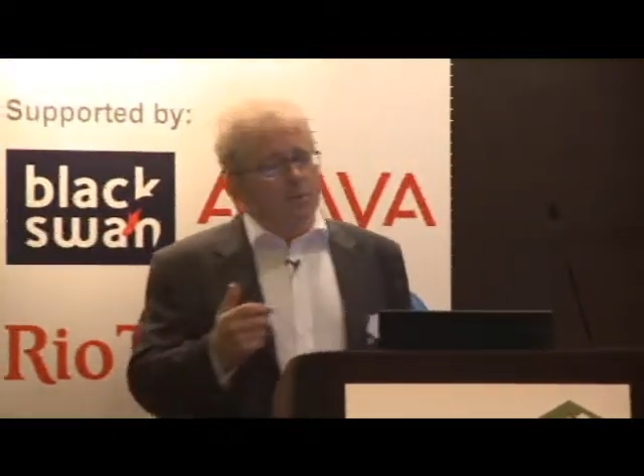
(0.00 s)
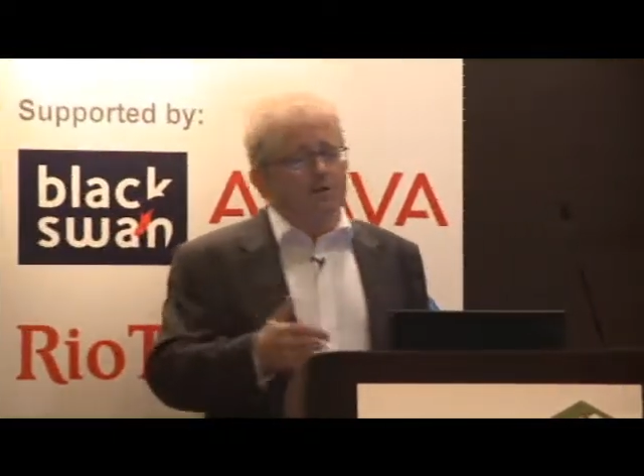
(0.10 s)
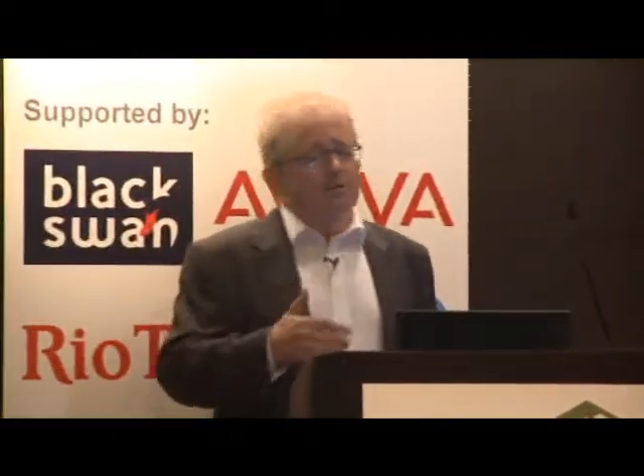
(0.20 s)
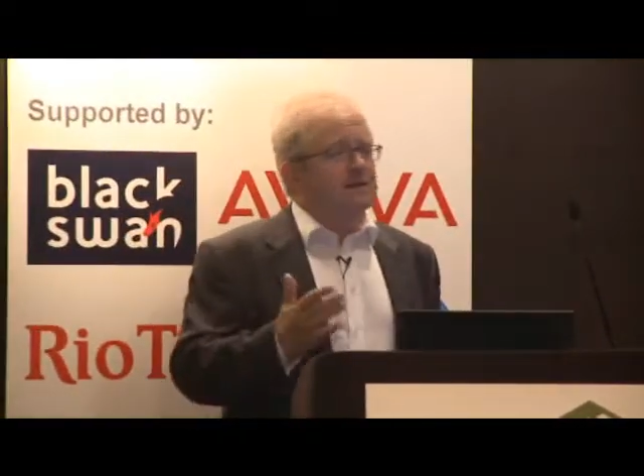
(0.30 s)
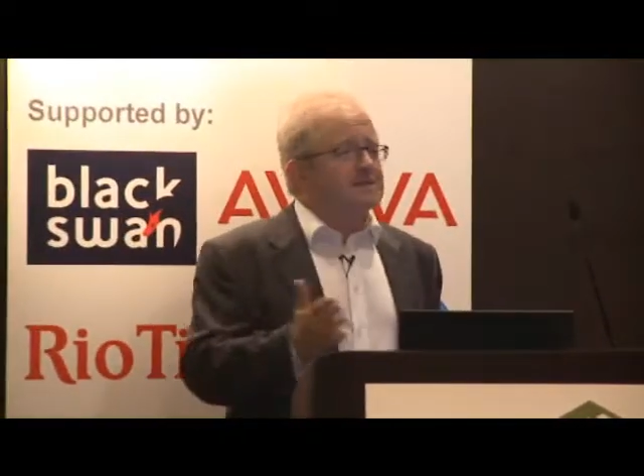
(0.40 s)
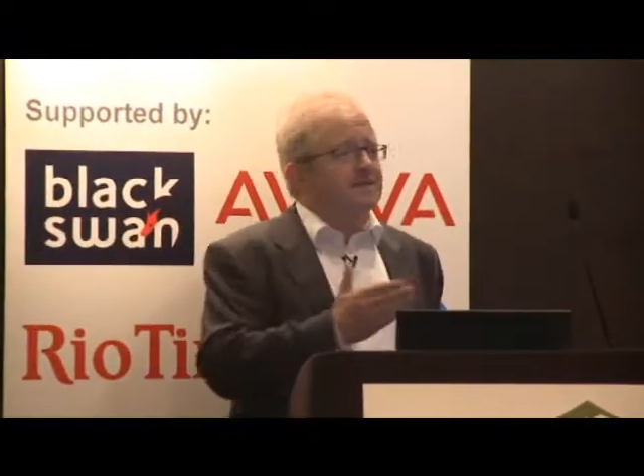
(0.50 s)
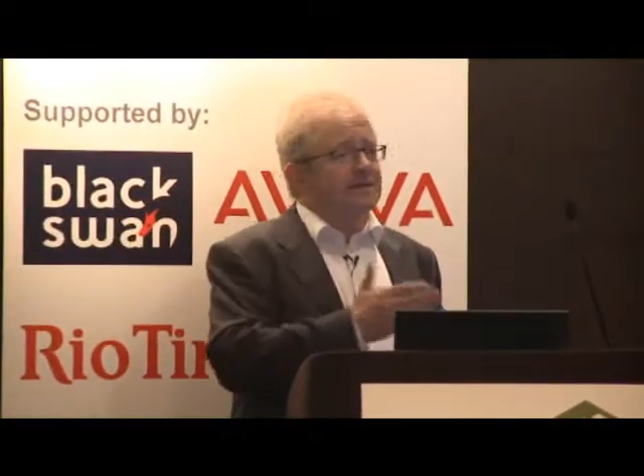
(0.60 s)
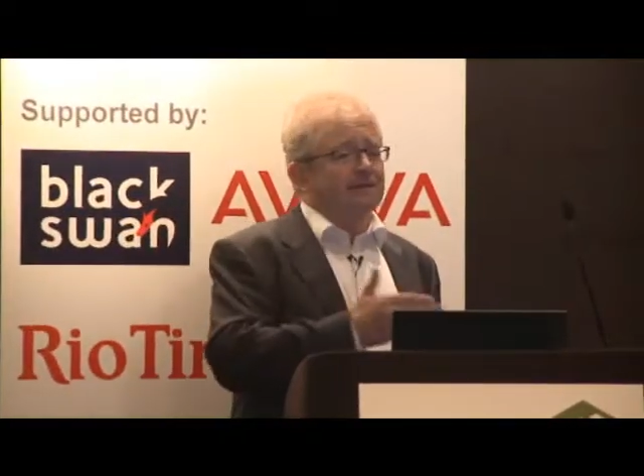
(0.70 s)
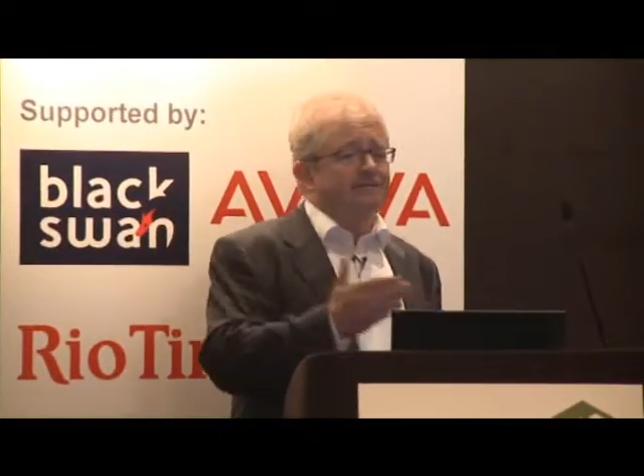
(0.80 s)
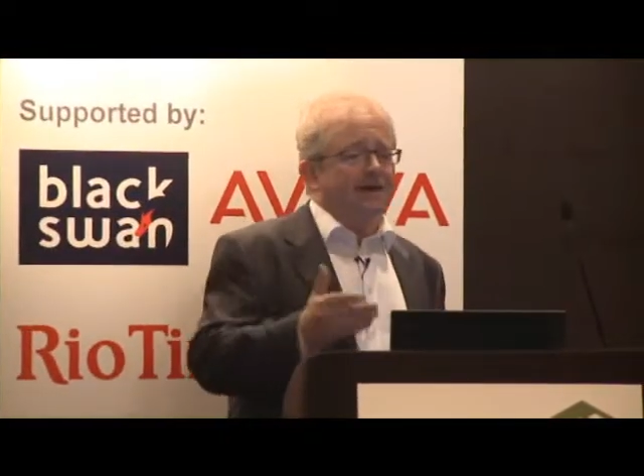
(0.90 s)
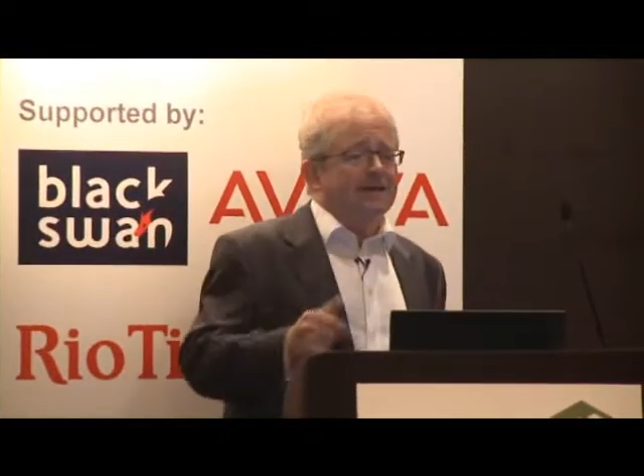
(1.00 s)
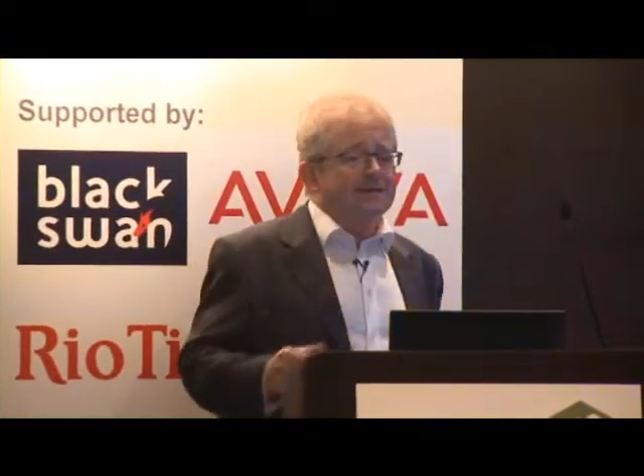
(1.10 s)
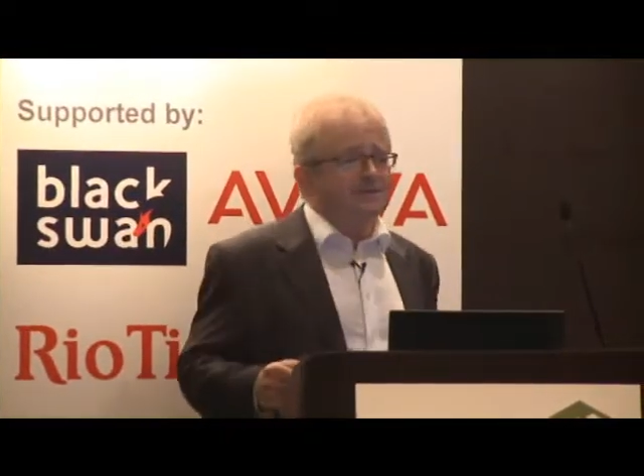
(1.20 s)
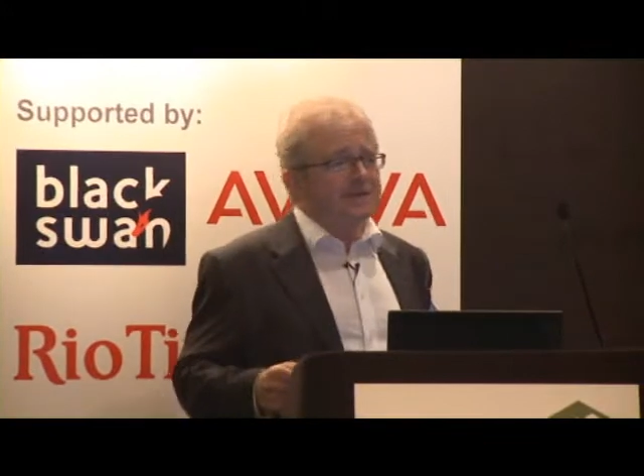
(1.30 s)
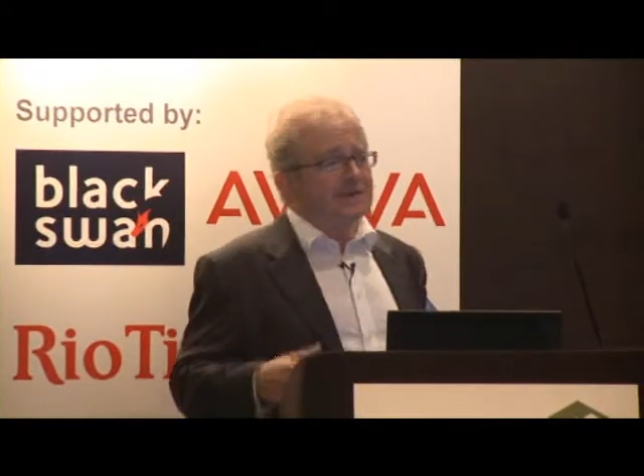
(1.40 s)
We're crossing that valley
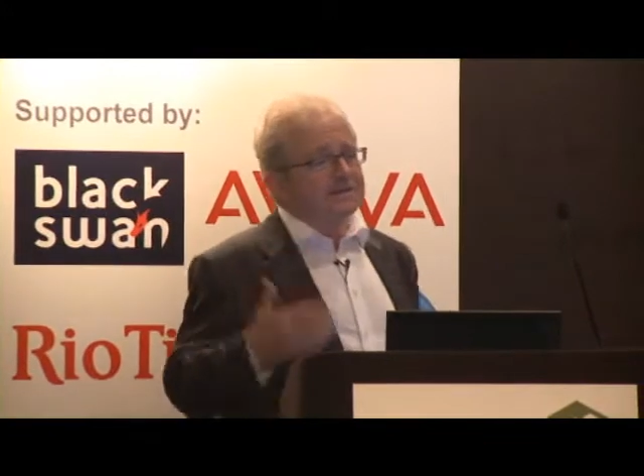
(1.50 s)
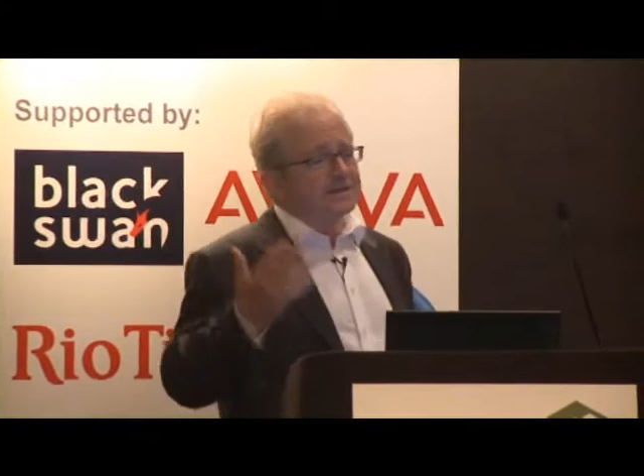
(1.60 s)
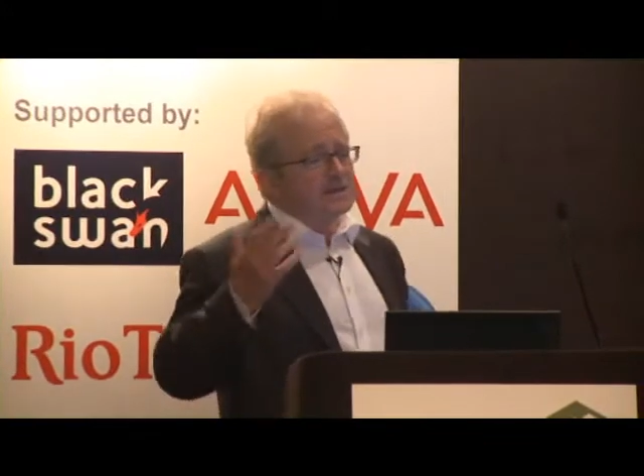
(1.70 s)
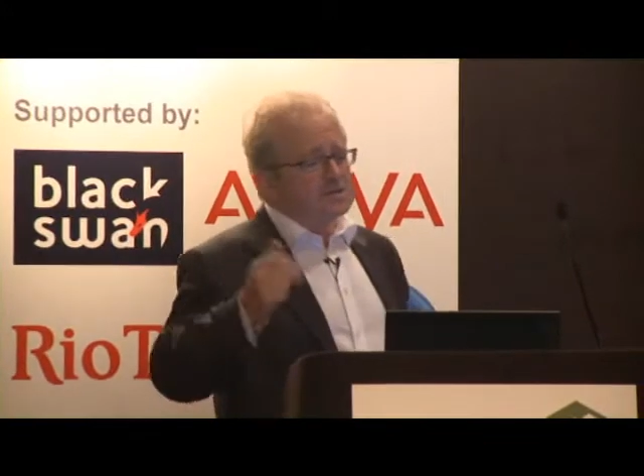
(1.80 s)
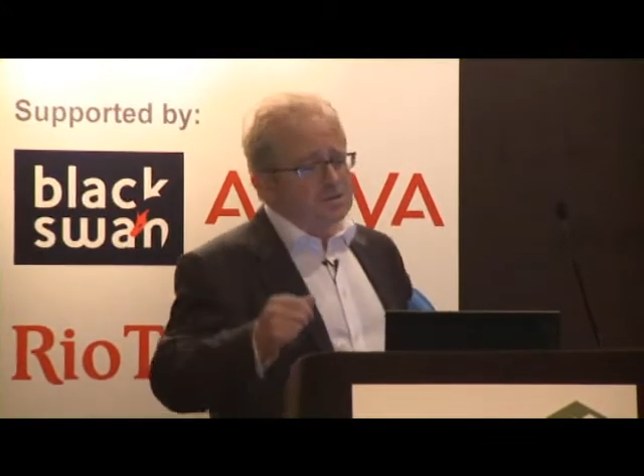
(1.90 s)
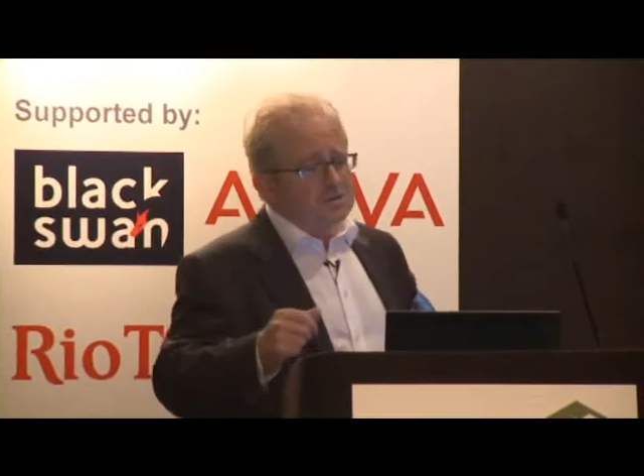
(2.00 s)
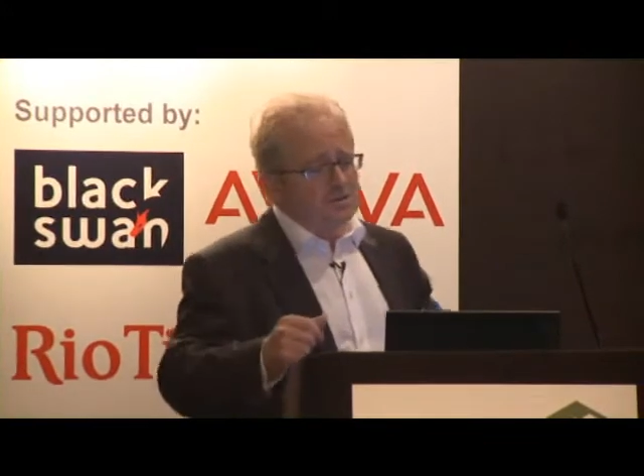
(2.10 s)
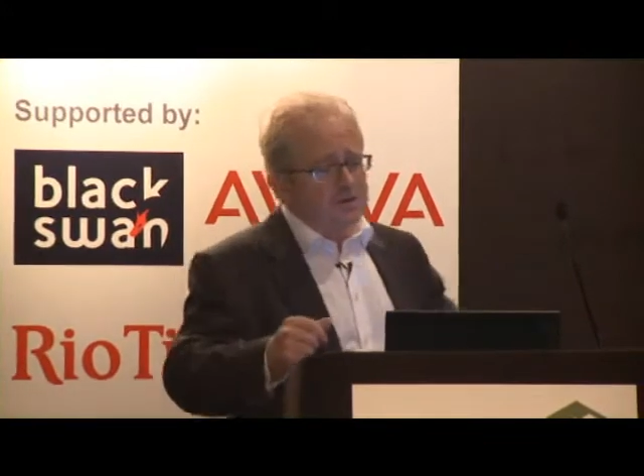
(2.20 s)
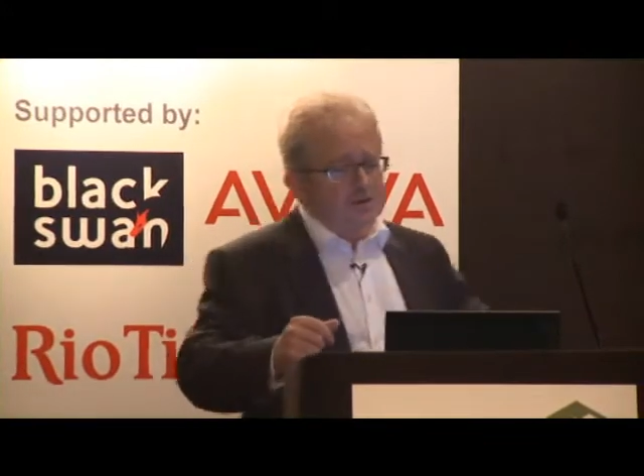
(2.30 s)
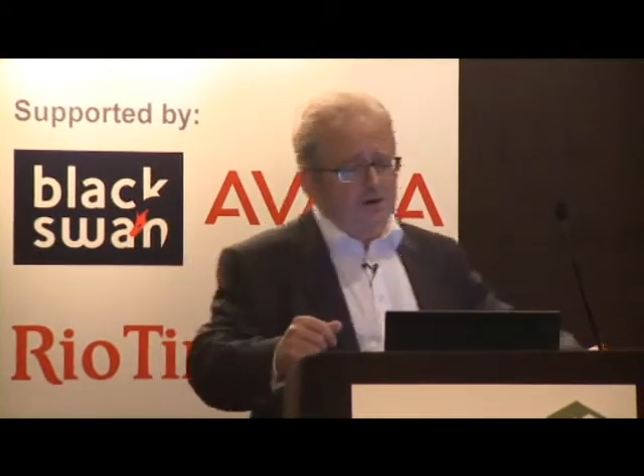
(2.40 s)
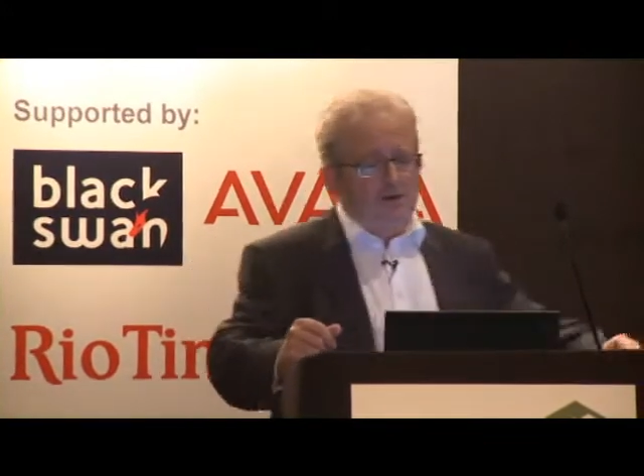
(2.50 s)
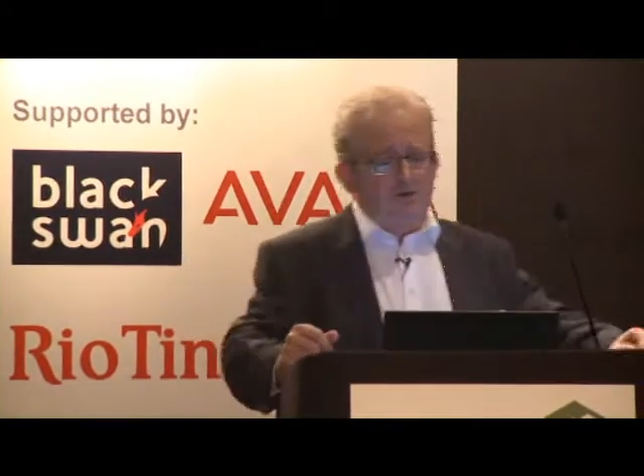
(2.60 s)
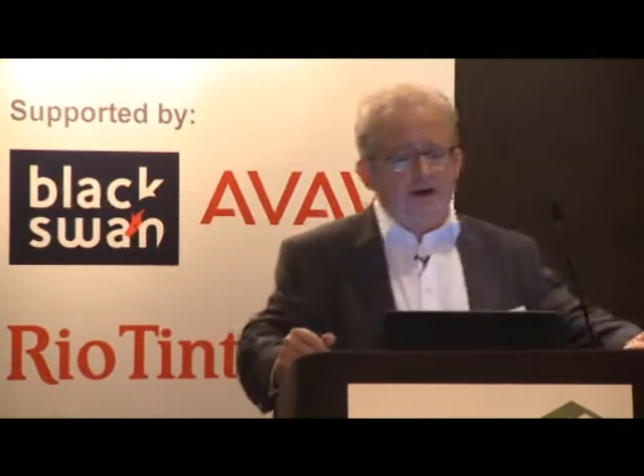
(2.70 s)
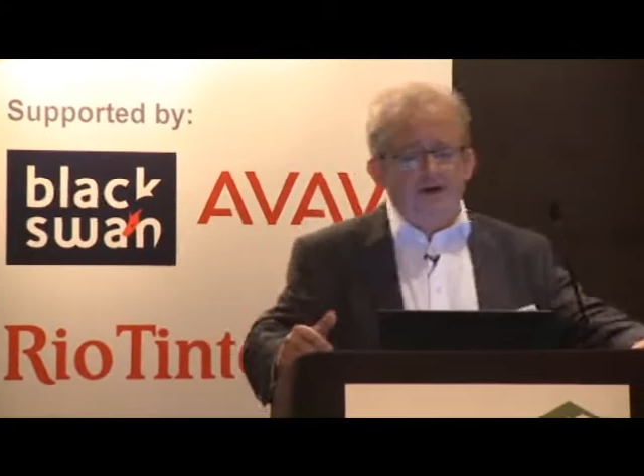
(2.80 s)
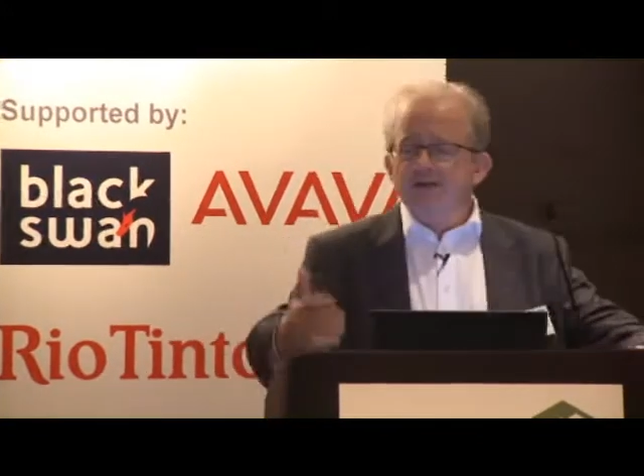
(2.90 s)
of death that I talked about earlier on,